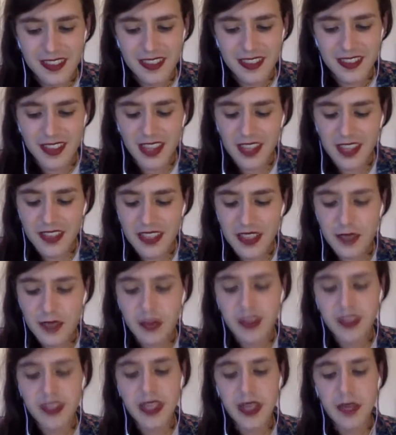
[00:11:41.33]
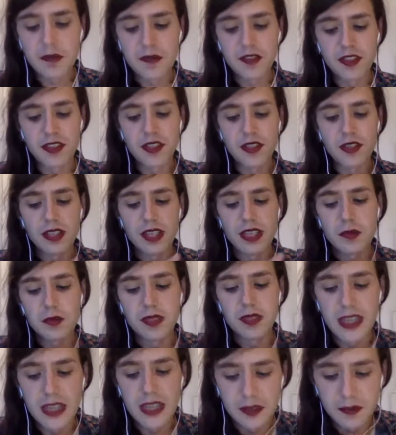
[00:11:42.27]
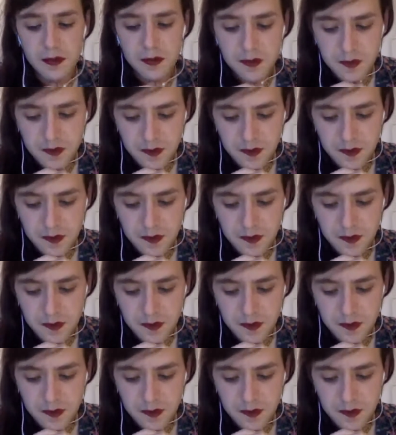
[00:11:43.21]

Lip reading: The cards ain't worth a dime if you don't lay them down.